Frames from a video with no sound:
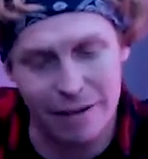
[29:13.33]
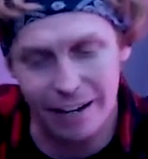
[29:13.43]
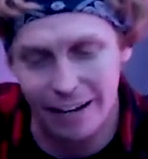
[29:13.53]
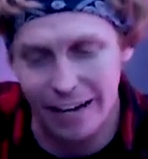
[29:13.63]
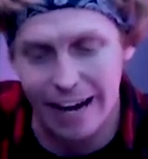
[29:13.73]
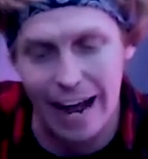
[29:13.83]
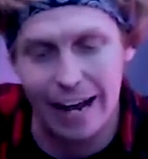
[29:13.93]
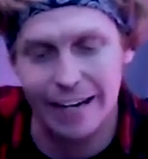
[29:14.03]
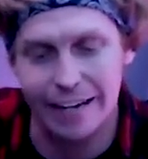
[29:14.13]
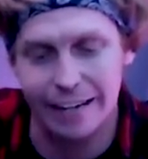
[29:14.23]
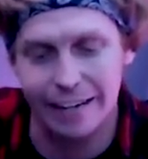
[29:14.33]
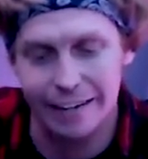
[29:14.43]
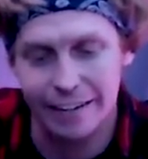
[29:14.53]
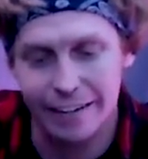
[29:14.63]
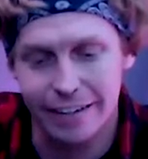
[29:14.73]
Mel, I I,
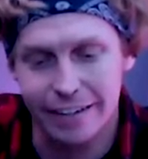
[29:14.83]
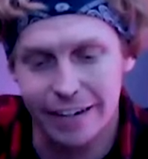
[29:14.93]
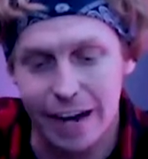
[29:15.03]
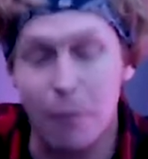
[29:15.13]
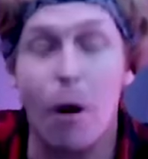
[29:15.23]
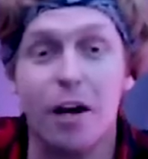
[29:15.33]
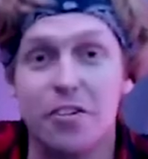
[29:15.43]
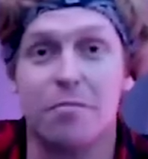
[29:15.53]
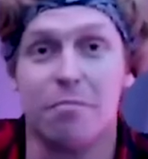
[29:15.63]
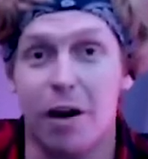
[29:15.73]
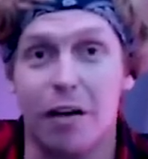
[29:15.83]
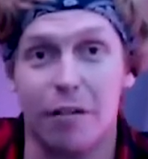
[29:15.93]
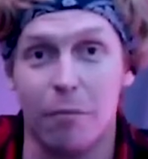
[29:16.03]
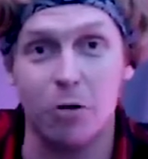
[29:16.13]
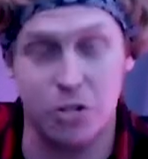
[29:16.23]
uh, I watched m-
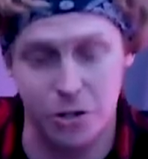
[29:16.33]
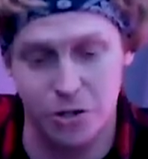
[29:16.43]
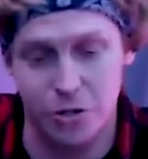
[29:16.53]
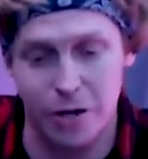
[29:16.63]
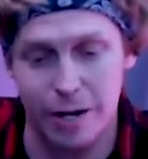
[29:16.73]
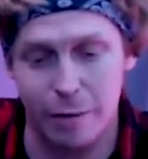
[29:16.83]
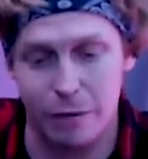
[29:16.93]
uh, most of your stream.